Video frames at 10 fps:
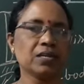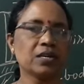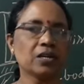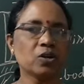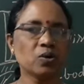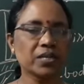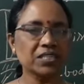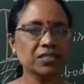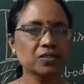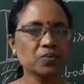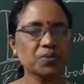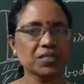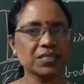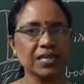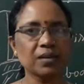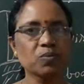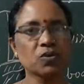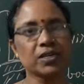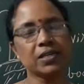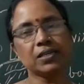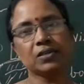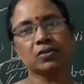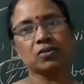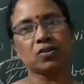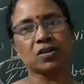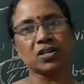Location of the cell body or